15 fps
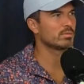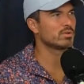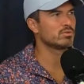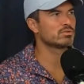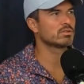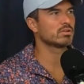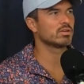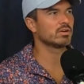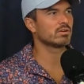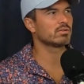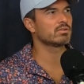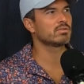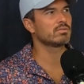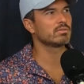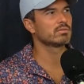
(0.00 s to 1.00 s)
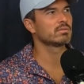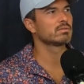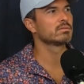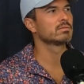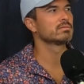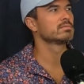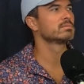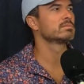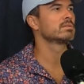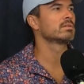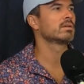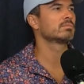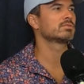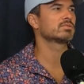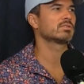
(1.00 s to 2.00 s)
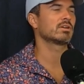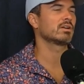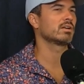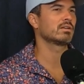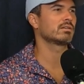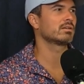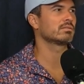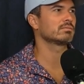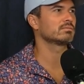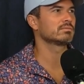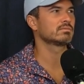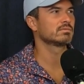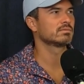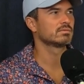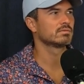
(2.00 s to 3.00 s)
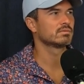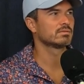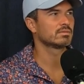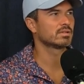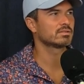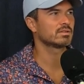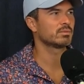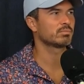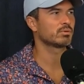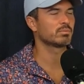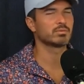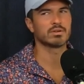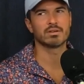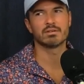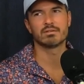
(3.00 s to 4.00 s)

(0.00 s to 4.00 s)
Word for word: using the urinal? I'm sorry. I don't, that's inappropriate.